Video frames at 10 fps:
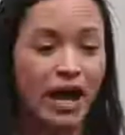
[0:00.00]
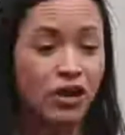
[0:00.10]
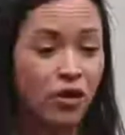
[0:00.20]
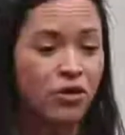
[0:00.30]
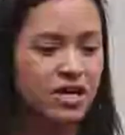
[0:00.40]
I
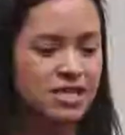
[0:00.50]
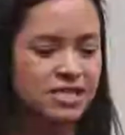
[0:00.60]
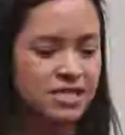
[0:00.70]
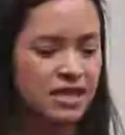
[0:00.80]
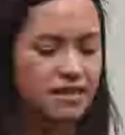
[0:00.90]

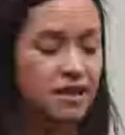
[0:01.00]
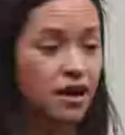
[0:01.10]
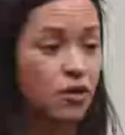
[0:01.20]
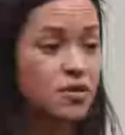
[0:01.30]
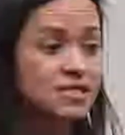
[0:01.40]
noticed that
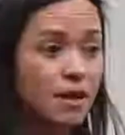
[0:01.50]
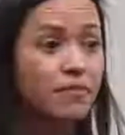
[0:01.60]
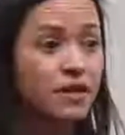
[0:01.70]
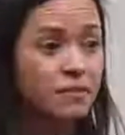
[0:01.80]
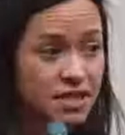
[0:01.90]
there was something